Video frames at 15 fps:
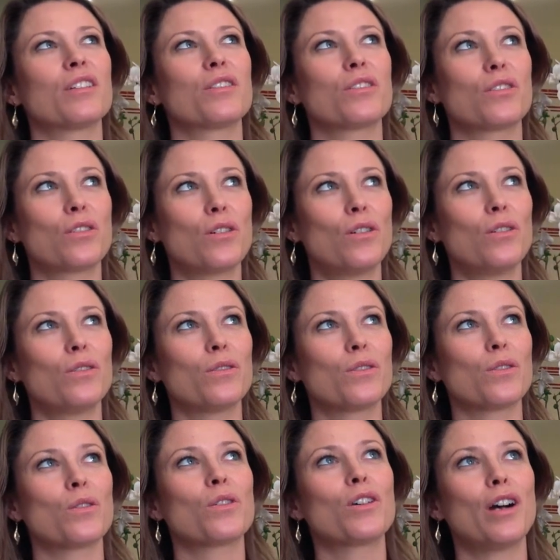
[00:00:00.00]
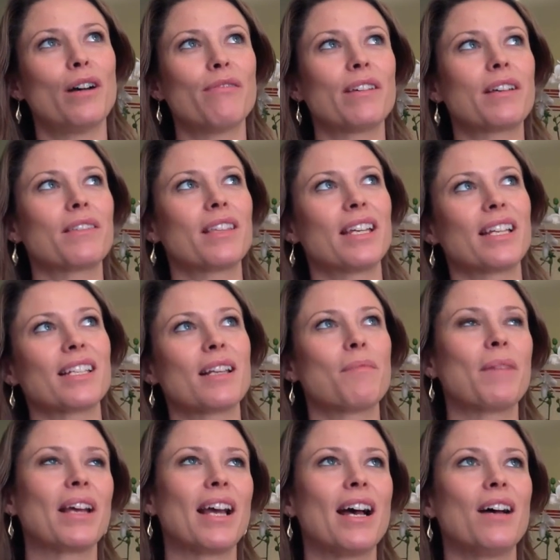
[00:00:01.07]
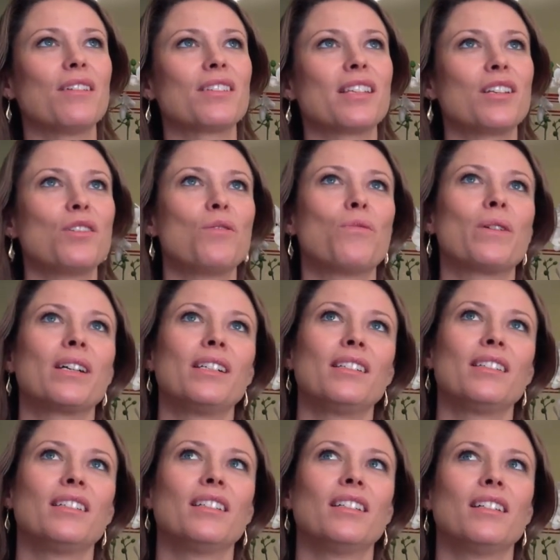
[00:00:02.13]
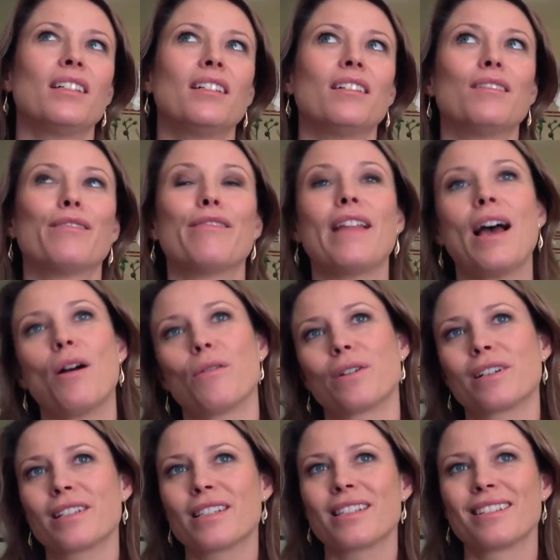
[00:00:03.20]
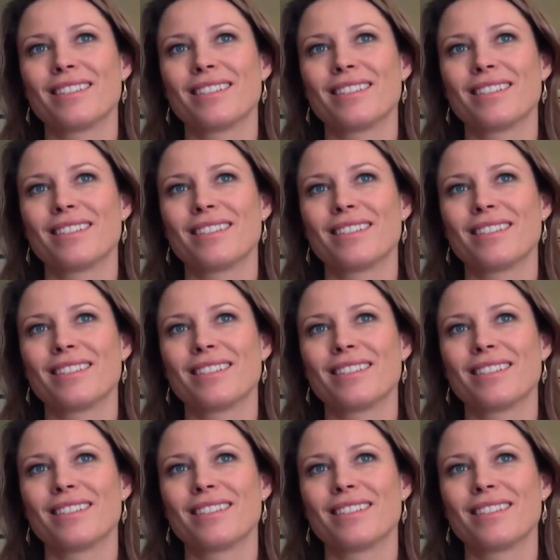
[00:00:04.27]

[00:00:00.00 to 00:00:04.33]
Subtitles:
skulls or Gothic things at my house than you will flowers.